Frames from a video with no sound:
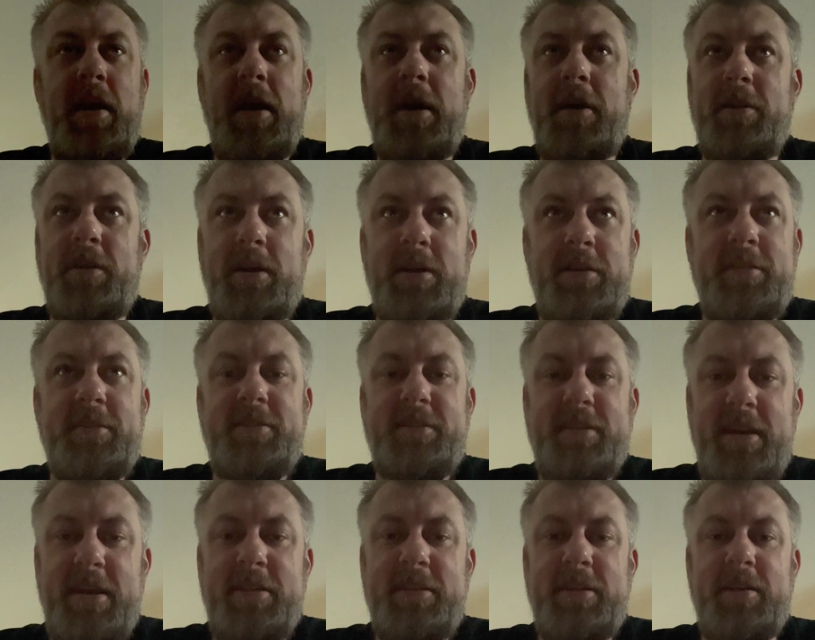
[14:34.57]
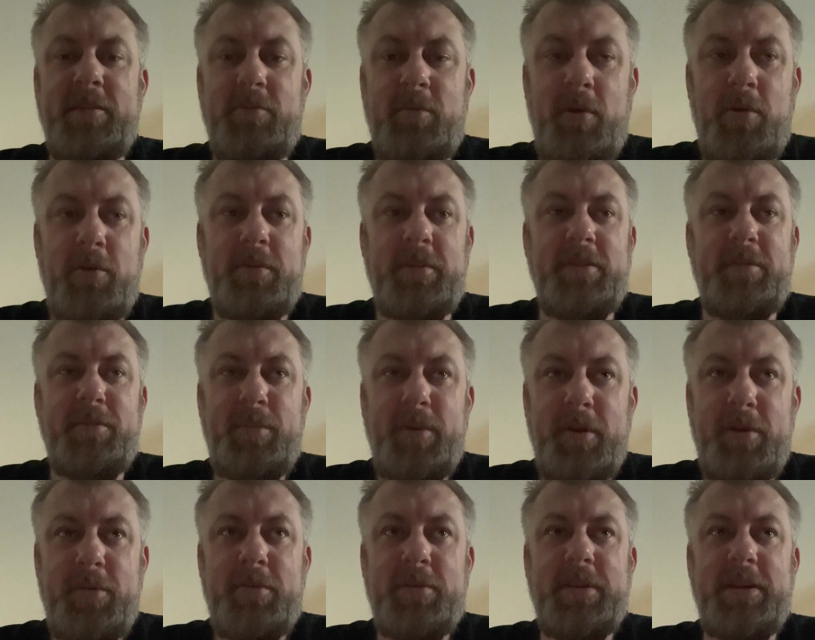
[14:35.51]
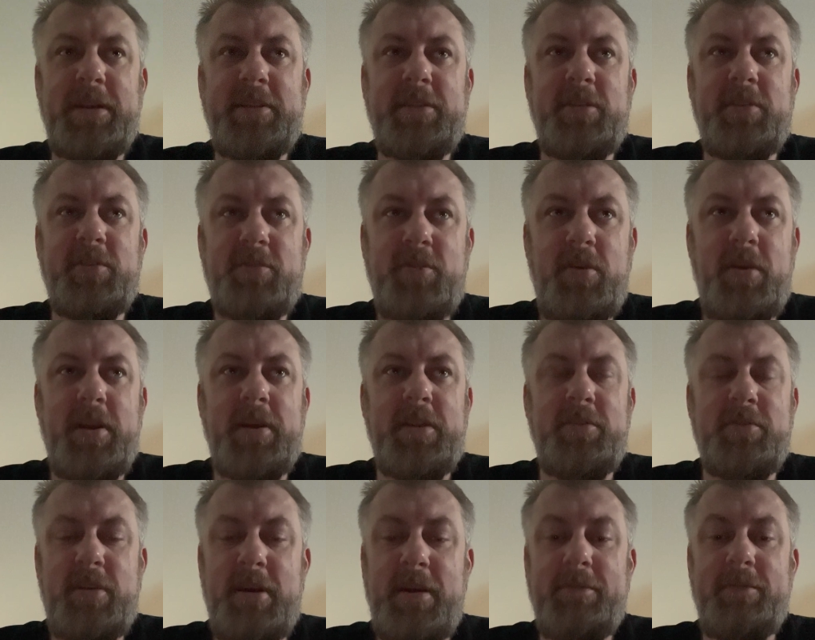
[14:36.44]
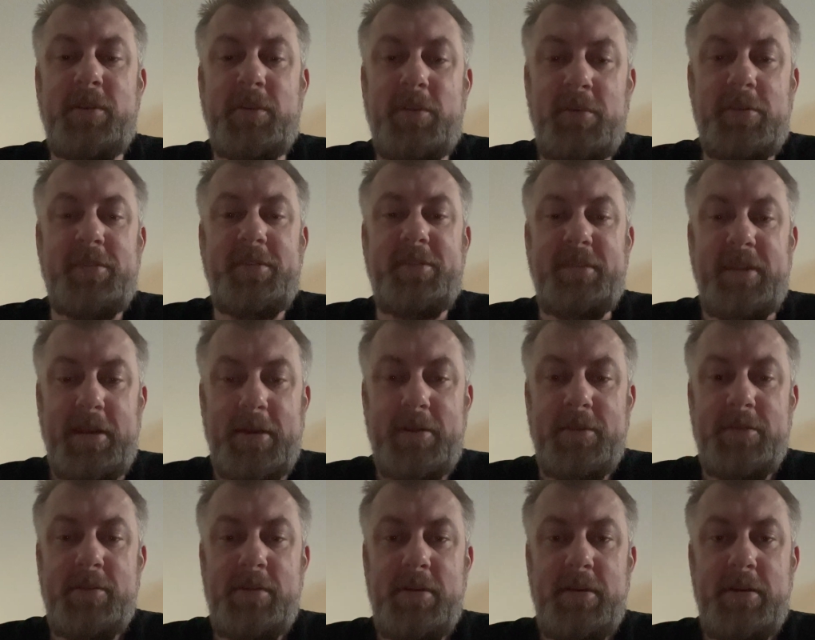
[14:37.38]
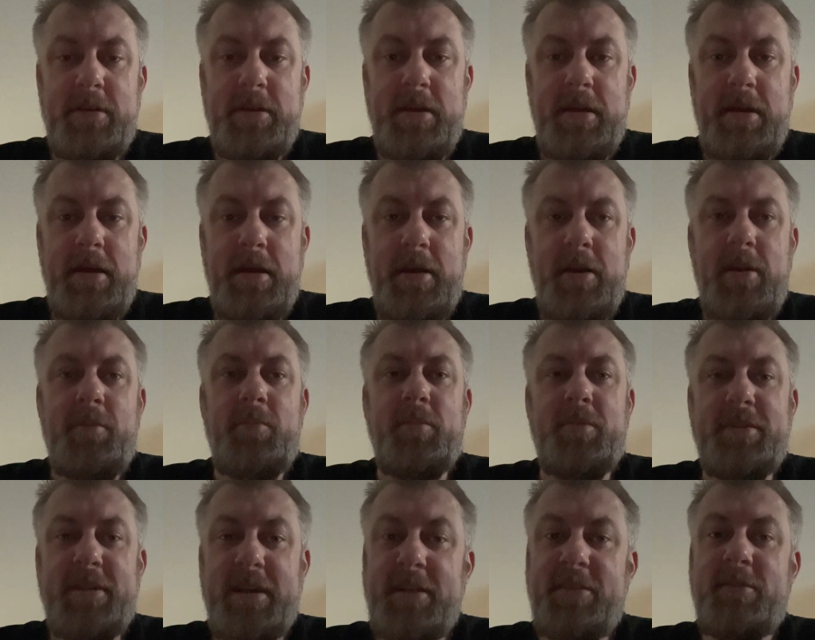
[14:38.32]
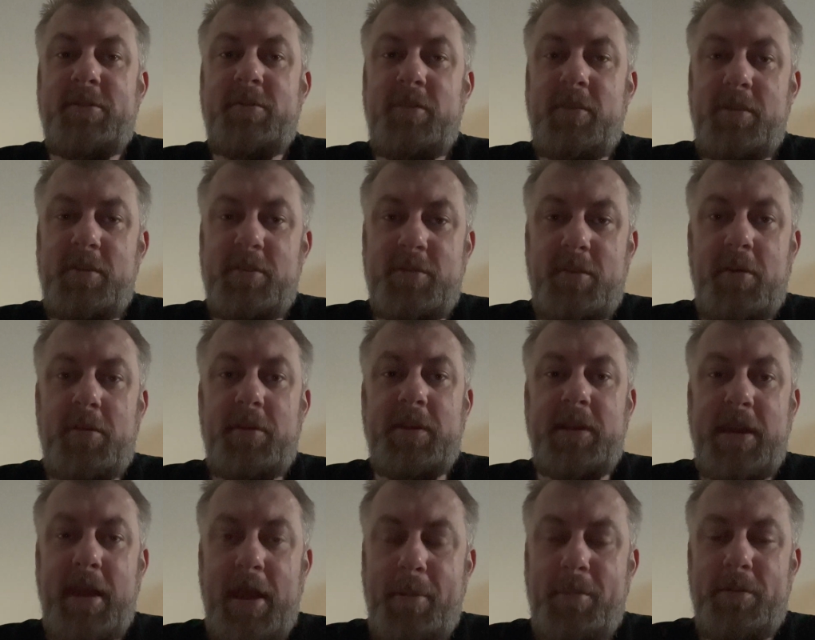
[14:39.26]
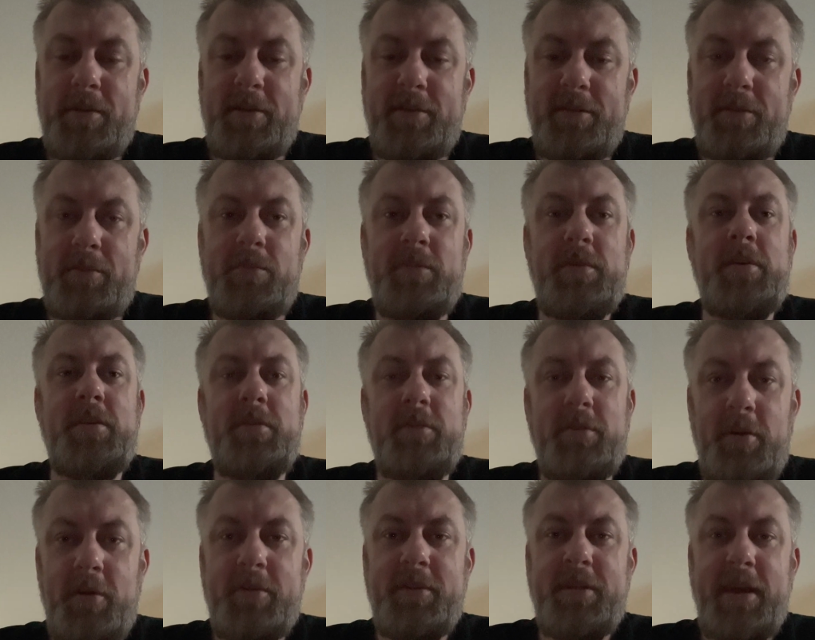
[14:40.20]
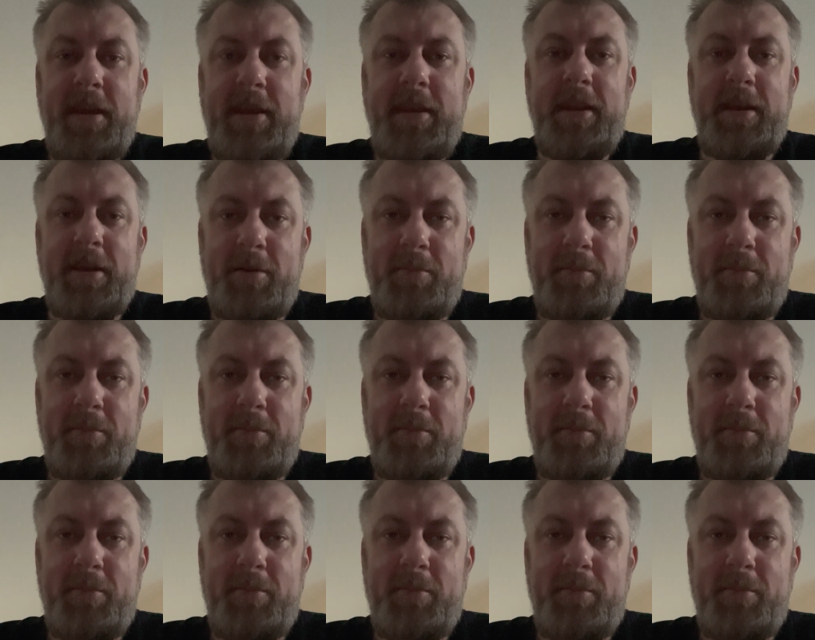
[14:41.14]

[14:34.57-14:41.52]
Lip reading: And I understand their role is purely to try and drive the costs down, but that's through controlling capitalism, not taking our